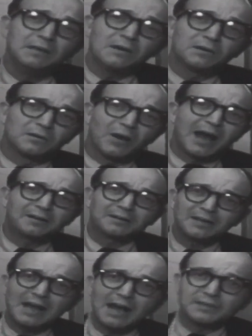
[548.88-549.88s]
No, out of
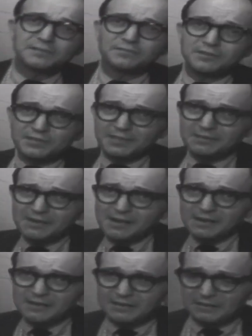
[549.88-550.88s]
class, for a
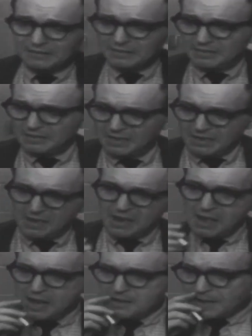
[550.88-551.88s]
cigarette.
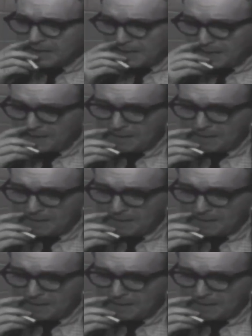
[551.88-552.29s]
And they